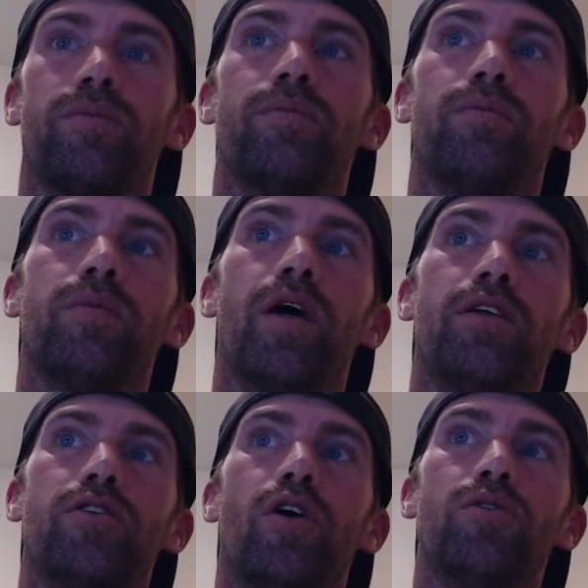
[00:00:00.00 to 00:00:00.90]
and you go
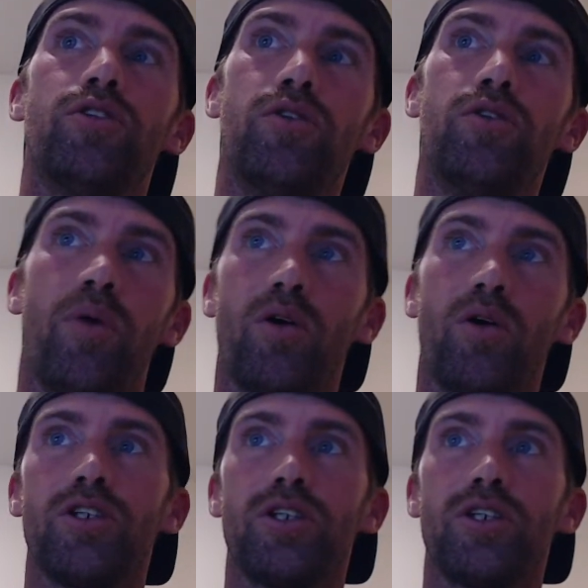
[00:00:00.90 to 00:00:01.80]
to purchase
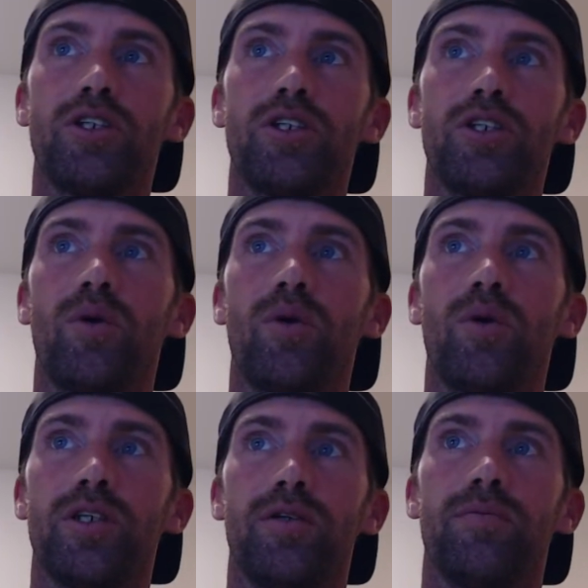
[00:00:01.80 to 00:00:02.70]
board
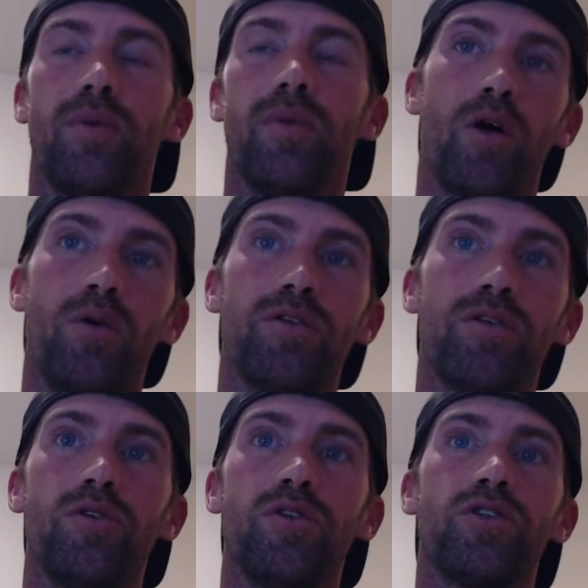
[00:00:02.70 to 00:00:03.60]
position, I'm
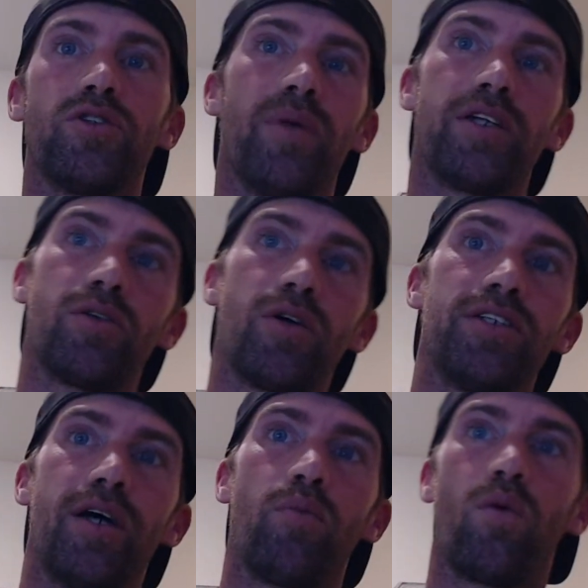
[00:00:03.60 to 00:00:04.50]
going through it so I make
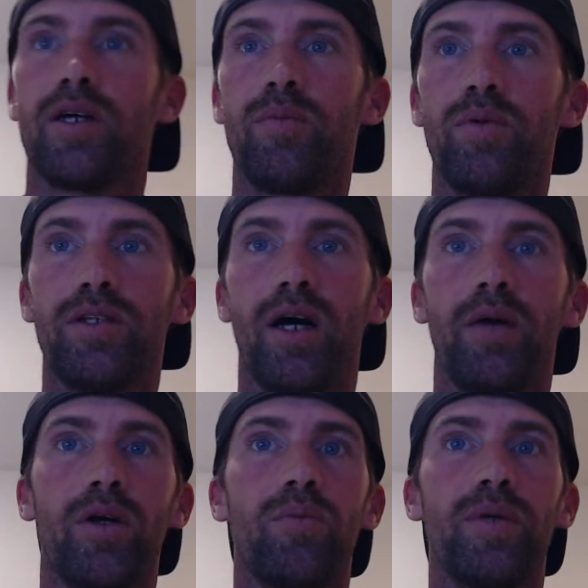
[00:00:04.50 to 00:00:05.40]
sure I step one
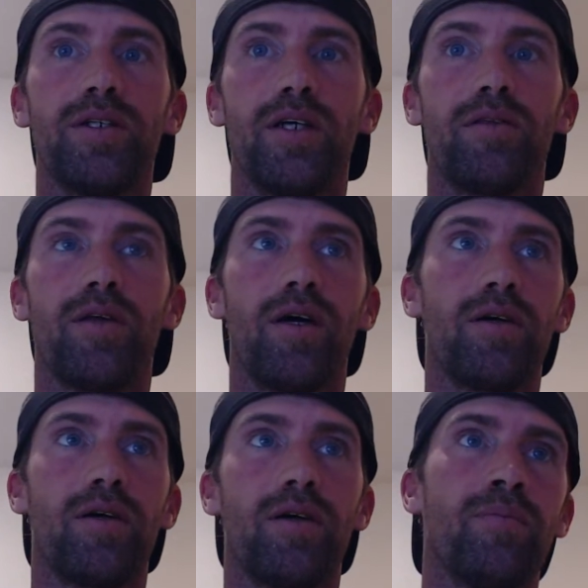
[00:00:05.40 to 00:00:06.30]
step at a time. I don't
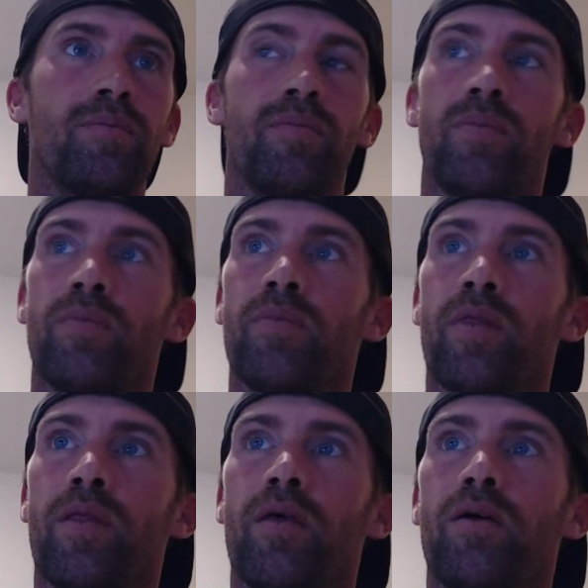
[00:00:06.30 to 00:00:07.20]
miss anything.
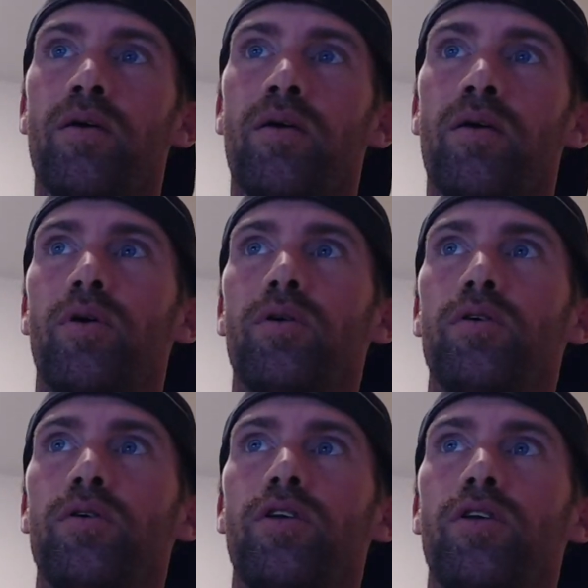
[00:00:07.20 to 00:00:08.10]

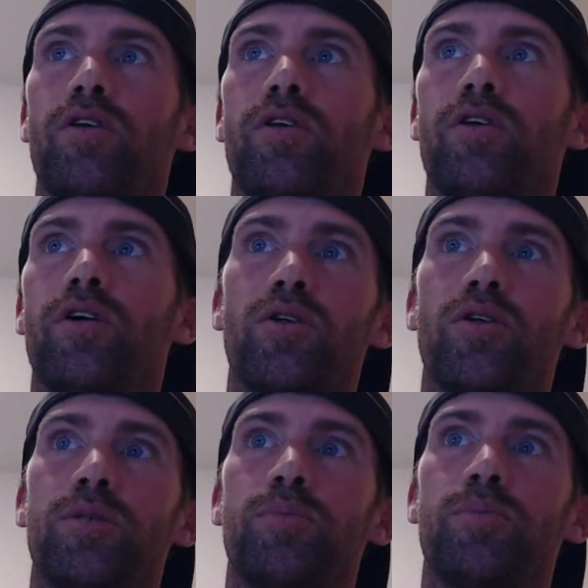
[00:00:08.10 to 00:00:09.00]
You click
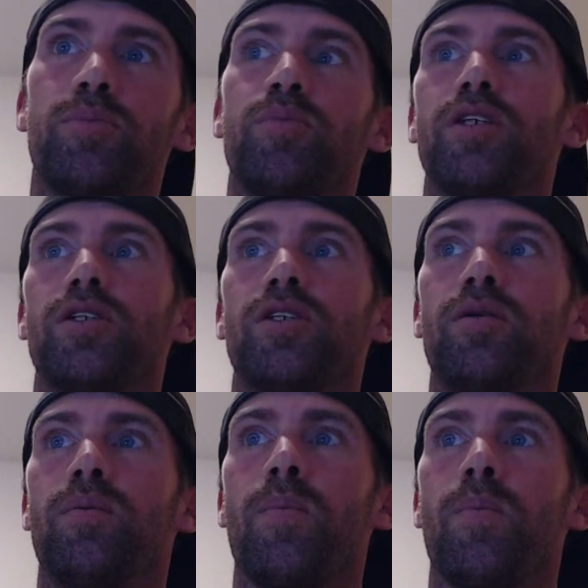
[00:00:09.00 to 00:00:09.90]
on purchase board
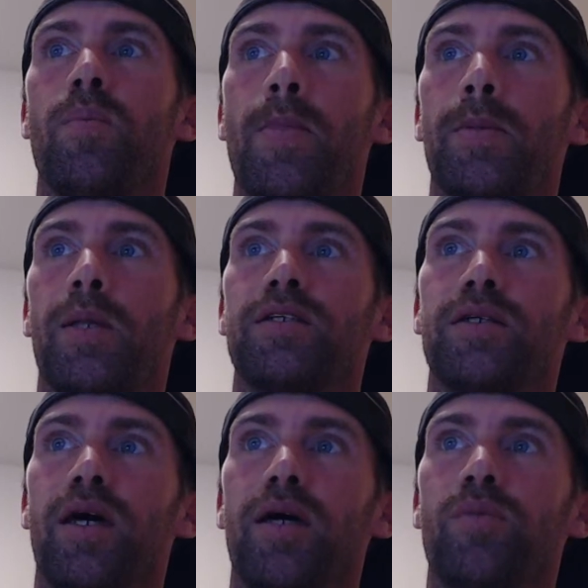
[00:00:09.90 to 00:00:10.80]
position.
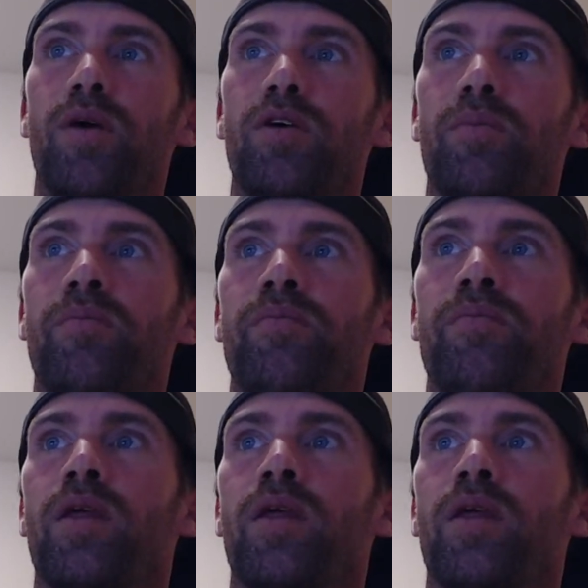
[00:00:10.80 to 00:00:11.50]
That's the name of it.